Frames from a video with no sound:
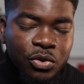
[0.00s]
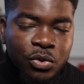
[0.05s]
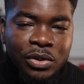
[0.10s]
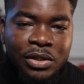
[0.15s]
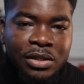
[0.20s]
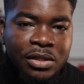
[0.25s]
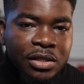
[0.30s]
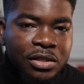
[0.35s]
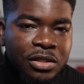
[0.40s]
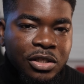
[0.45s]
So
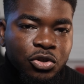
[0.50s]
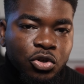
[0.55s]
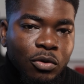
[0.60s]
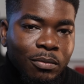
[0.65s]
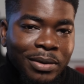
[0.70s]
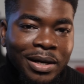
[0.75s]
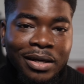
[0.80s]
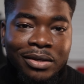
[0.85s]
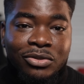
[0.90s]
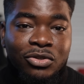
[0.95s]
these are central
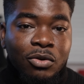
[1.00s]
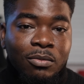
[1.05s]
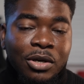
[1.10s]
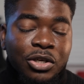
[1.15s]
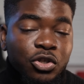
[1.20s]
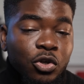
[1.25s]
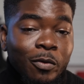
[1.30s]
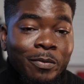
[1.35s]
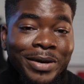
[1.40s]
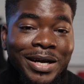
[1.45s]
banks,
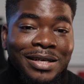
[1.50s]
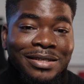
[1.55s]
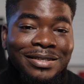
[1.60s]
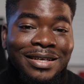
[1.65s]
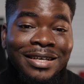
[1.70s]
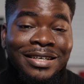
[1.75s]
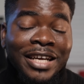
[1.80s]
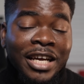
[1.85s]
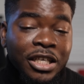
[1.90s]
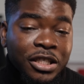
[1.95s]
commercial banks,
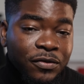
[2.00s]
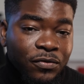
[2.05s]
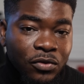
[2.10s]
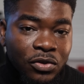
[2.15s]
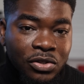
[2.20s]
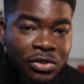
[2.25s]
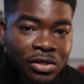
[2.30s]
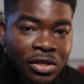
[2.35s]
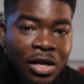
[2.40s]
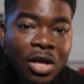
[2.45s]
and hedge
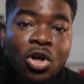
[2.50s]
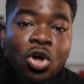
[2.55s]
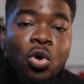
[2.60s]
funds.